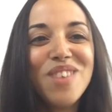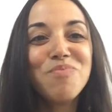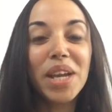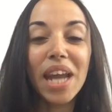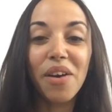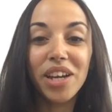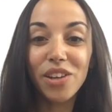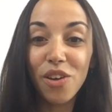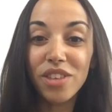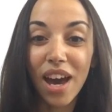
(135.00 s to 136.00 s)
But now I
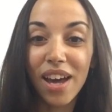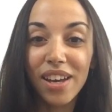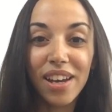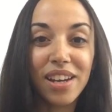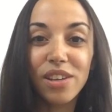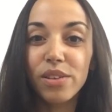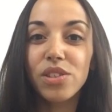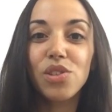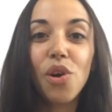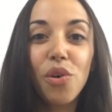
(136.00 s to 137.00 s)
know that, and I know
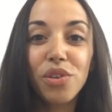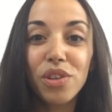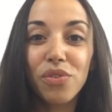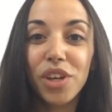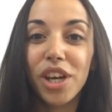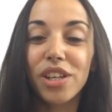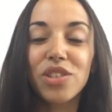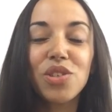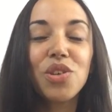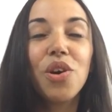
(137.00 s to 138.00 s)
it's totally fear,
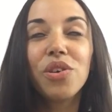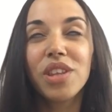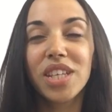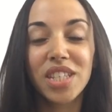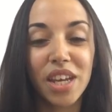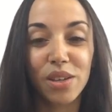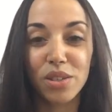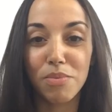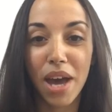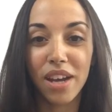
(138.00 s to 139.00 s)
it's totally
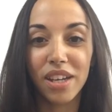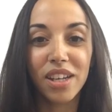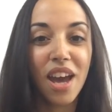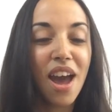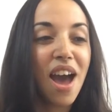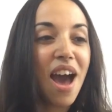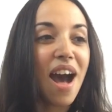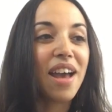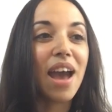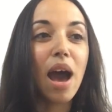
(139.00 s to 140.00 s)
psychosomatic.
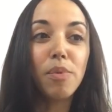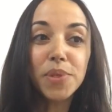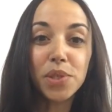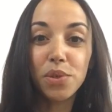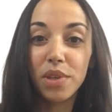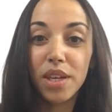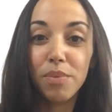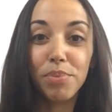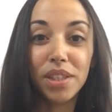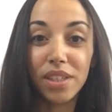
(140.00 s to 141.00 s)
I
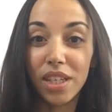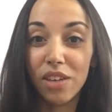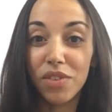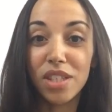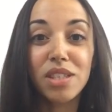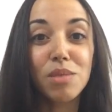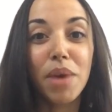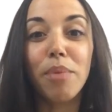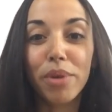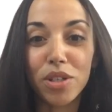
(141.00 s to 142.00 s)
absolutely believe, and this is
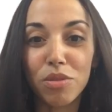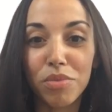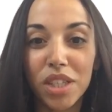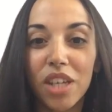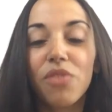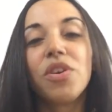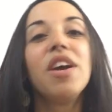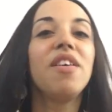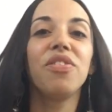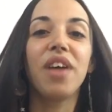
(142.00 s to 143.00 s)
my personal belief,
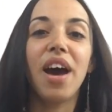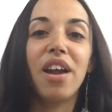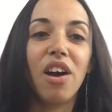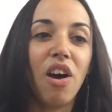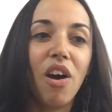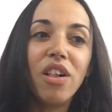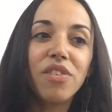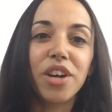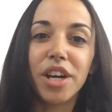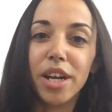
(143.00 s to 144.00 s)
that all
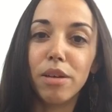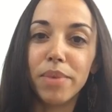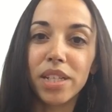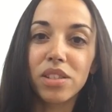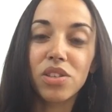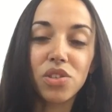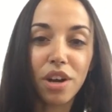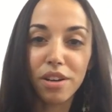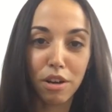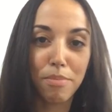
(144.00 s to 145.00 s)
of our ailments
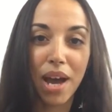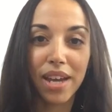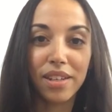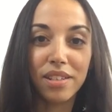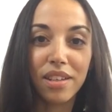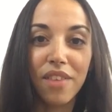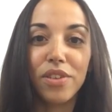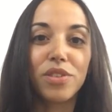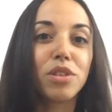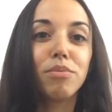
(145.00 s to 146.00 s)
start in our mind, and
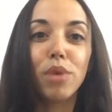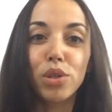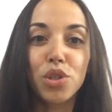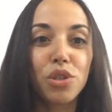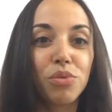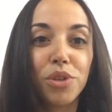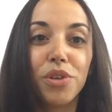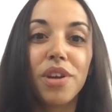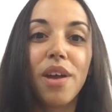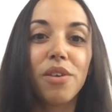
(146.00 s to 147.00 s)
there's an emotional
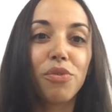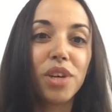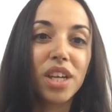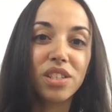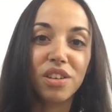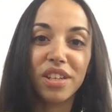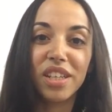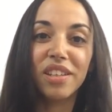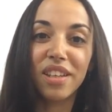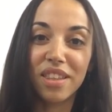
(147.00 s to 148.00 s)
root, and if we can start
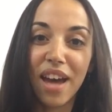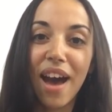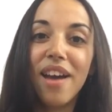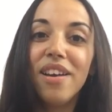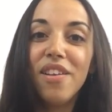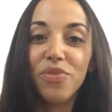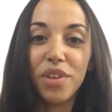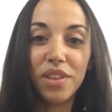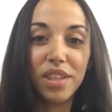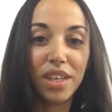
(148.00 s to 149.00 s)
healing that,
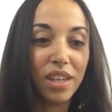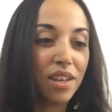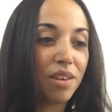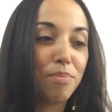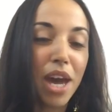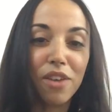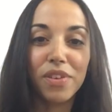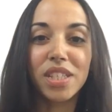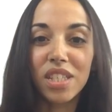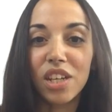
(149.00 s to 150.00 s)
then the
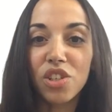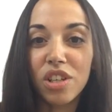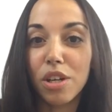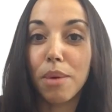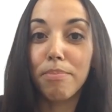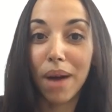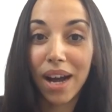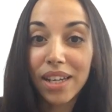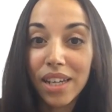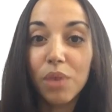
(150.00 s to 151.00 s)
manifestation in our
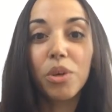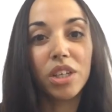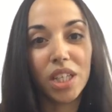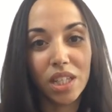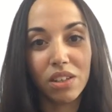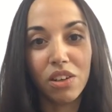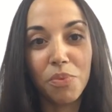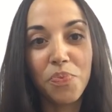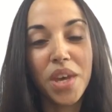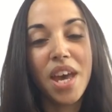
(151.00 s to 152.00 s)
body will
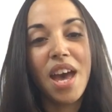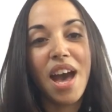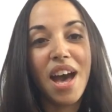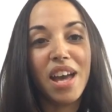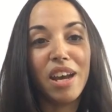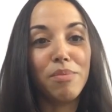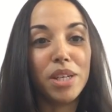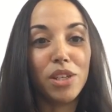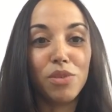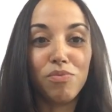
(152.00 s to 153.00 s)
heal. And I've
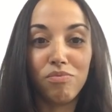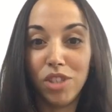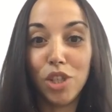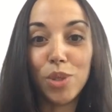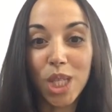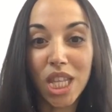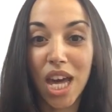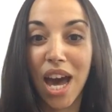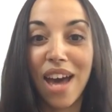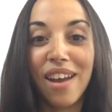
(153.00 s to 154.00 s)
been using
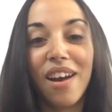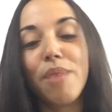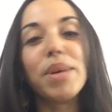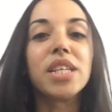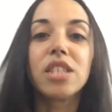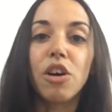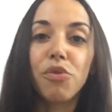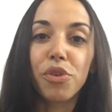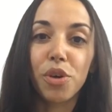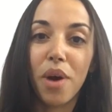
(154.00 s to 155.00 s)
that on
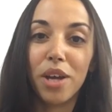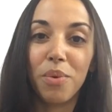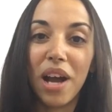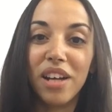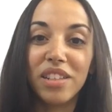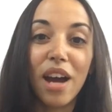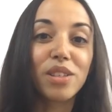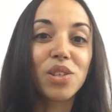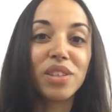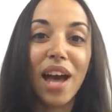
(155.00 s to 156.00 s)
myself for quite a while
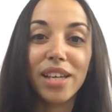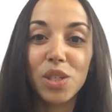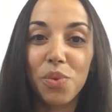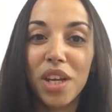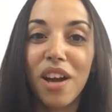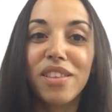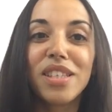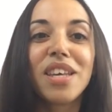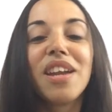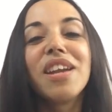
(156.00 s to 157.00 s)
now. So last week, all of
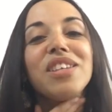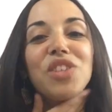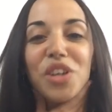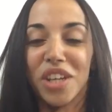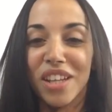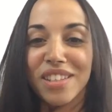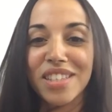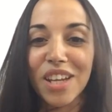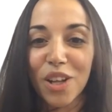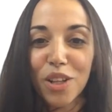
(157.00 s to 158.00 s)
a sudden, I started getting
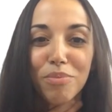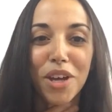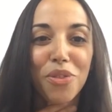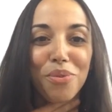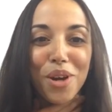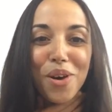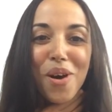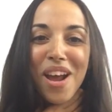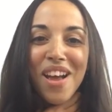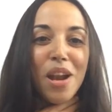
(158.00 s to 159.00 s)
this tickle in my
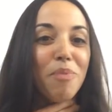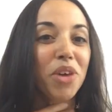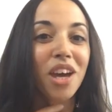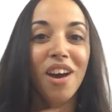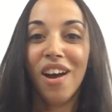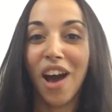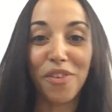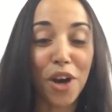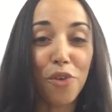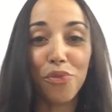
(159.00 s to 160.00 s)
throat. I'm like,
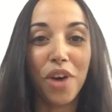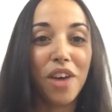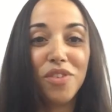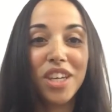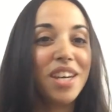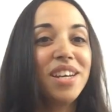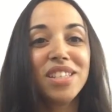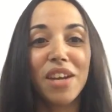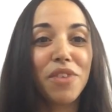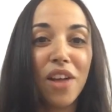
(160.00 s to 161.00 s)
I've got 5
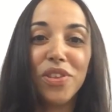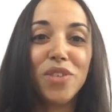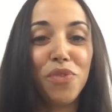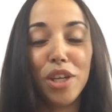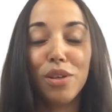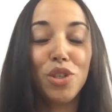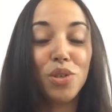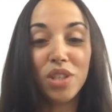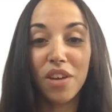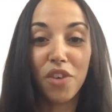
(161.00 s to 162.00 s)
gigs, and I've got these video
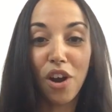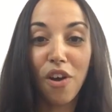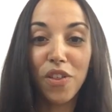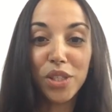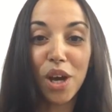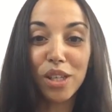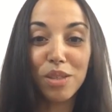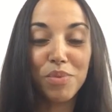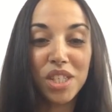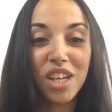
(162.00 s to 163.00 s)
shoots, and I've got all this
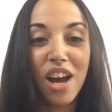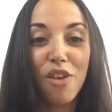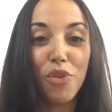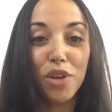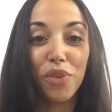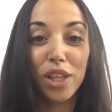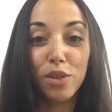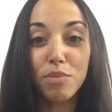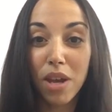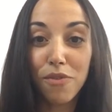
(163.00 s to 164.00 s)
awesome stuff, and if I
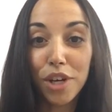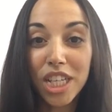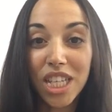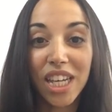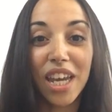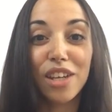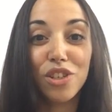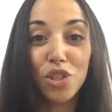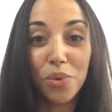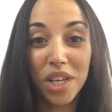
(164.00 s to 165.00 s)
lose my voice, I
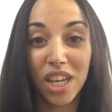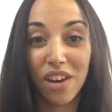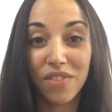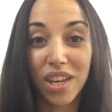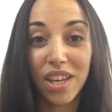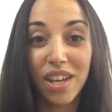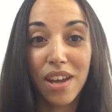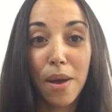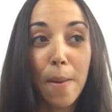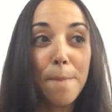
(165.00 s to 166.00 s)
can't do any of it.
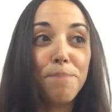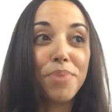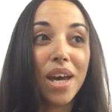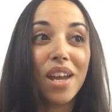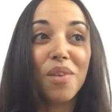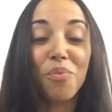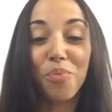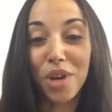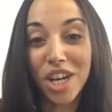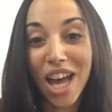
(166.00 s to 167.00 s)
But
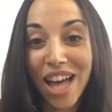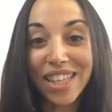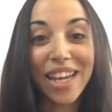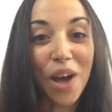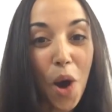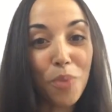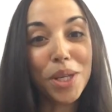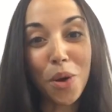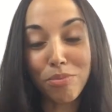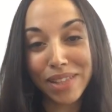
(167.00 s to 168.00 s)
we're not like,
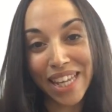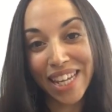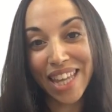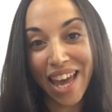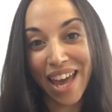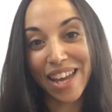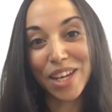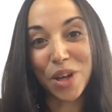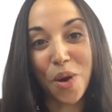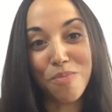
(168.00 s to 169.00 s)
homie, don't play that
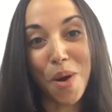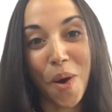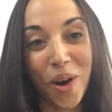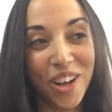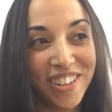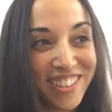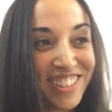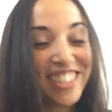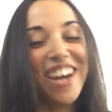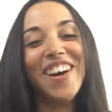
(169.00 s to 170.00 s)
no more.
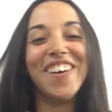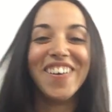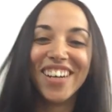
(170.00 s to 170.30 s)
So